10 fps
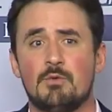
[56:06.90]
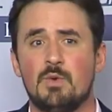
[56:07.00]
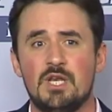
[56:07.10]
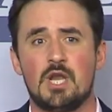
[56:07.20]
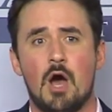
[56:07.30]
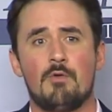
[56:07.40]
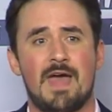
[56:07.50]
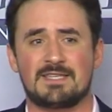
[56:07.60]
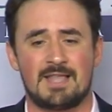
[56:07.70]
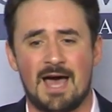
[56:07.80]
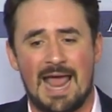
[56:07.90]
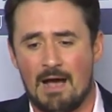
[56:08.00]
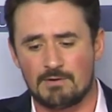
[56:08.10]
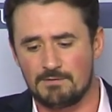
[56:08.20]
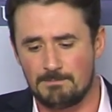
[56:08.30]
we know that's not
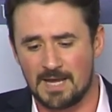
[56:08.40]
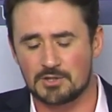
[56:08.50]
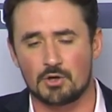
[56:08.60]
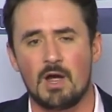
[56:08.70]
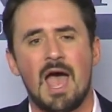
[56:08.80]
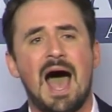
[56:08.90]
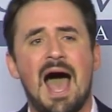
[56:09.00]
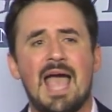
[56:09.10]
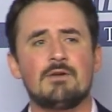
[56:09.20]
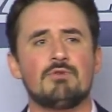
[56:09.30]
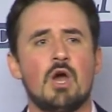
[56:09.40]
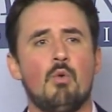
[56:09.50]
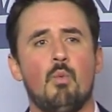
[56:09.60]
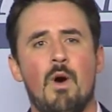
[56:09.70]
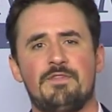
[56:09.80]
out of the picture. I don't know
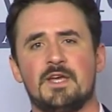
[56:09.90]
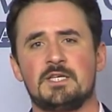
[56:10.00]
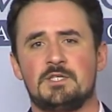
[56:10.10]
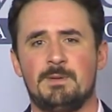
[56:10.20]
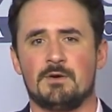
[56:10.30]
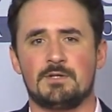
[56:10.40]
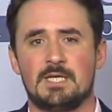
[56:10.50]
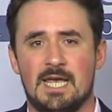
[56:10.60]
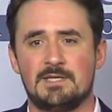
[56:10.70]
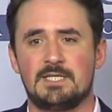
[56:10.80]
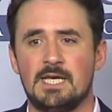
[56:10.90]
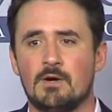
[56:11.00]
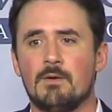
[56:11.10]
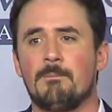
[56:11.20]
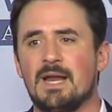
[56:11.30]
what the conspiracy is
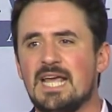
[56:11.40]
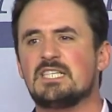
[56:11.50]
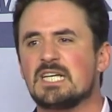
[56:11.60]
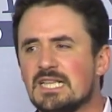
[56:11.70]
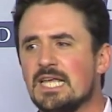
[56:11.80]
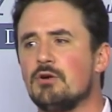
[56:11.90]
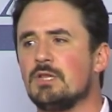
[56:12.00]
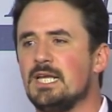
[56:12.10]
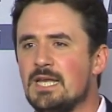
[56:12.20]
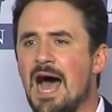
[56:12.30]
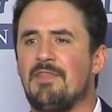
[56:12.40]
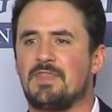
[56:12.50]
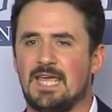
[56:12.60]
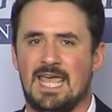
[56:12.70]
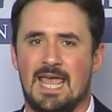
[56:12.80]
here, but it's clearly not
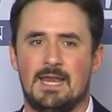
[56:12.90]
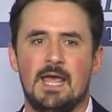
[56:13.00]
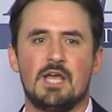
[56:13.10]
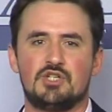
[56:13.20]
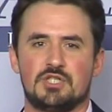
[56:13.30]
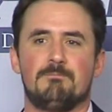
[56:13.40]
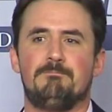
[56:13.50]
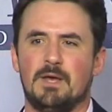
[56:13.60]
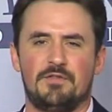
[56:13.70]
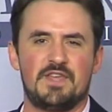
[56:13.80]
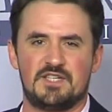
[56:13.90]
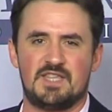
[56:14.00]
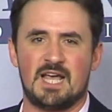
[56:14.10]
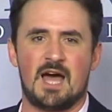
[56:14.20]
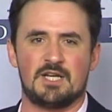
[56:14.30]
the kid just built this
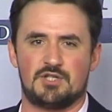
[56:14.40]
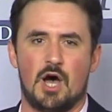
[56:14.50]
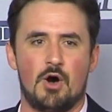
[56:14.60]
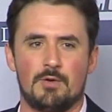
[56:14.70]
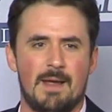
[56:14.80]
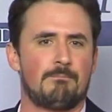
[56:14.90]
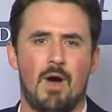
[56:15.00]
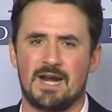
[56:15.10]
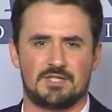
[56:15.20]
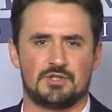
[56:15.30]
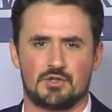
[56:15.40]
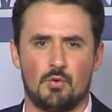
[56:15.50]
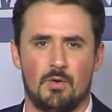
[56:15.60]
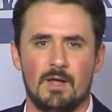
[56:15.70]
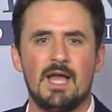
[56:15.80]
thing on his own and brought it to
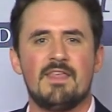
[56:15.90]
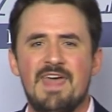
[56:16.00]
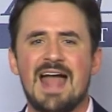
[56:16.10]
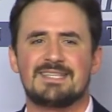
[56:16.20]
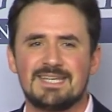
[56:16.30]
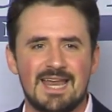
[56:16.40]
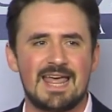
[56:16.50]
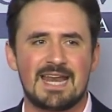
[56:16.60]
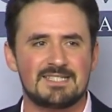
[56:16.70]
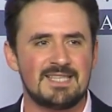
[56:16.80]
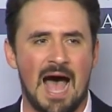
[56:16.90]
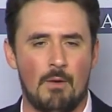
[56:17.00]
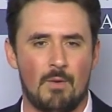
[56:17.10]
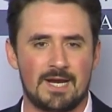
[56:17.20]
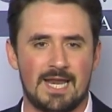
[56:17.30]
school. That, did, that is
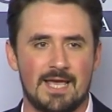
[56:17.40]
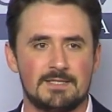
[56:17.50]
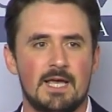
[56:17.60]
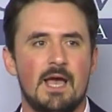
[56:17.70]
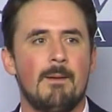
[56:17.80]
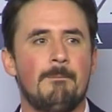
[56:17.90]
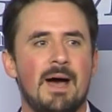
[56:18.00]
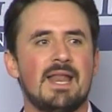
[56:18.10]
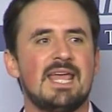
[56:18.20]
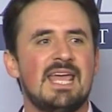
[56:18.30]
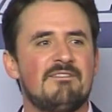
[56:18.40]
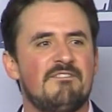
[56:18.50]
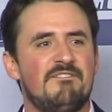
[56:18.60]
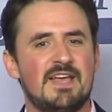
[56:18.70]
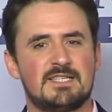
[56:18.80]
not what it is. But it
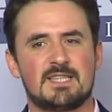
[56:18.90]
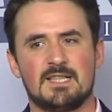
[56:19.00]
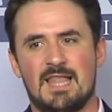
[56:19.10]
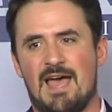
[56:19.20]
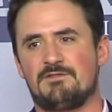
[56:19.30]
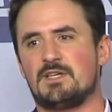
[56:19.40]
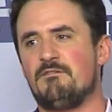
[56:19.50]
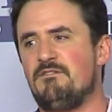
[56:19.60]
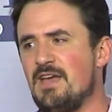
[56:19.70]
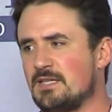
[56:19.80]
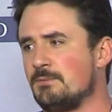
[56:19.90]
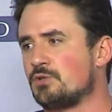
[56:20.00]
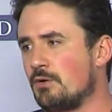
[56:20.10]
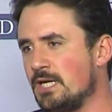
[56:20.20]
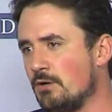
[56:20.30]
fits the left's victims
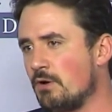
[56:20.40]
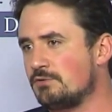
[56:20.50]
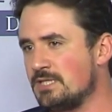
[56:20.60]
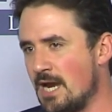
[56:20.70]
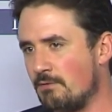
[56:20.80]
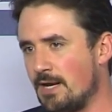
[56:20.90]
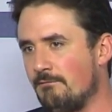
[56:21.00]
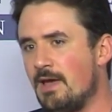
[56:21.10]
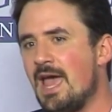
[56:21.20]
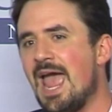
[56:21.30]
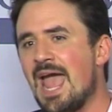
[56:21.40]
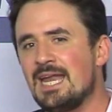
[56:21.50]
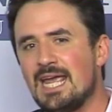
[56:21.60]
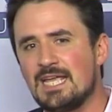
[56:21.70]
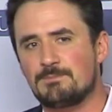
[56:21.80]
are heroes narrative.
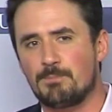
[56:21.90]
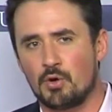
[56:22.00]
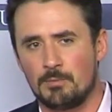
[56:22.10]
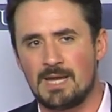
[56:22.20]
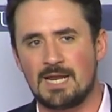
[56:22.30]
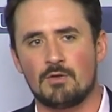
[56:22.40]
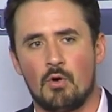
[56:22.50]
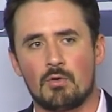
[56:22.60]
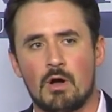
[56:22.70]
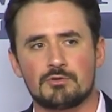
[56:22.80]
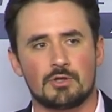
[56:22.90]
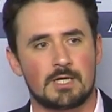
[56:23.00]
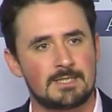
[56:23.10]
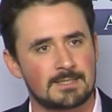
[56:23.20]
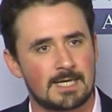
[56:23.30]
And it's permeating the whole culture
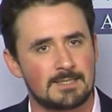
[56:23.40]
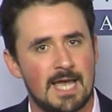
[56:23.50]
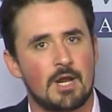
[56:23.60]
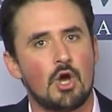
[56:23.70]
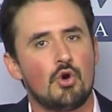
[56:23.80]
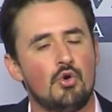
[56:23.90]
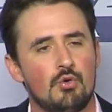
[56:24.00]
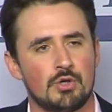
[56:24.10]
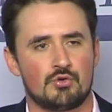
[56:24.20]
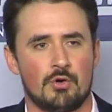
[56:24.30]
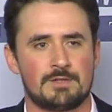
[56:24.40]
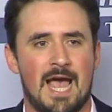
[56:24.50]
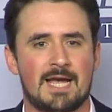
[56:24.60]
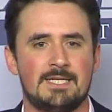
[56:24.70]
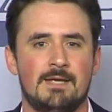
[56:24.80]
because, as I said, who controls
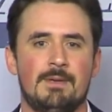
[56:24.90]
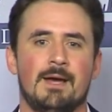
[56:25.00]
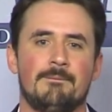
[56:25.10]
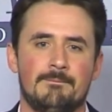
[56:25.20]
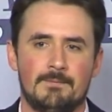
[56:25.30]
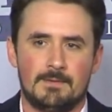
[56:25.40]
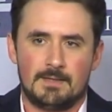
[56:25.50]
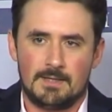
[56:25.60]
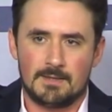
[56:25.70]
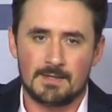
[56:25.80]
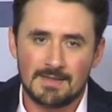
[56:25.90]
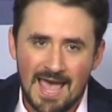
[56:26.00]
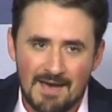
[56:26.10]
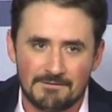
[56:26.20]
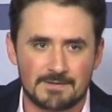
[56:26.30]
academia? The
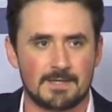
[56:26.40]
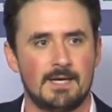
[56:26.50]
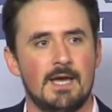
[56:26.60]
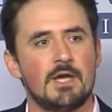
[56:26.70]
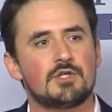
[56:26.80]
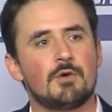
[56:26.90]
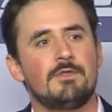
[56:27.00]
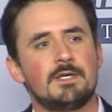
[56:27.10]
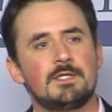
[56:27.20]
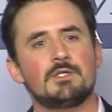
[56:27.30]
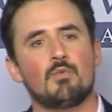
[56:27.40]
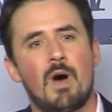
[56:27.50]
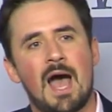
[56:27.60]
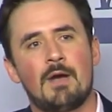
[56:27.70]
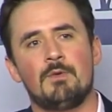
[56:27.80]
left. So this is
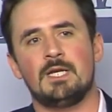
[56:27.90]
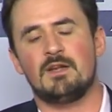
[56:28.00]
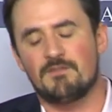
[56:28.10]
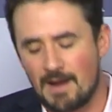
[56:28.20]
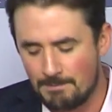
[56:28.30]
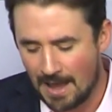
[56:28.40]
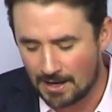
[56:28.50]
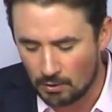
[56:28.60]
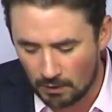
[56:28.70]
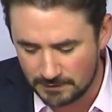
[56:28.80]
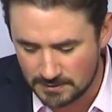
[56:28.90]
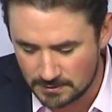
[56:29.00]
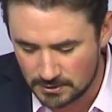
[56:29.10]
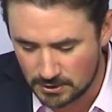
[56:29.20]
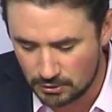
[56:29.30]
why we need to fight back on all these
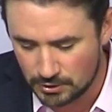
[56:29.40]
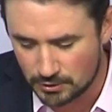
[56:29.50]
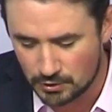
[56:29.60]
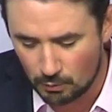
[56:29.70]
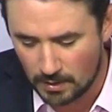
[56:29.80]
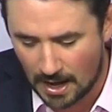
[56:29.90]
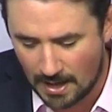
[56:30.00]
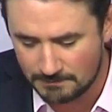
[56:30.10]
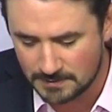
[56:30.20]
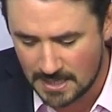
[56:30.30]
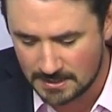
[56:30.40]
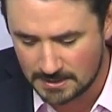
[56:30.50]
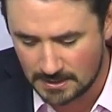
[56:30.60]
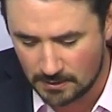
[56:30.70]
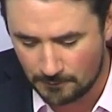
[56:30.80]
institutions. So what I'm saying
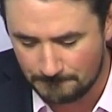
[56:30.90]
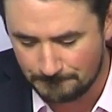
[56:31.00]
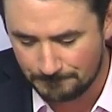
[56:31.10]
to you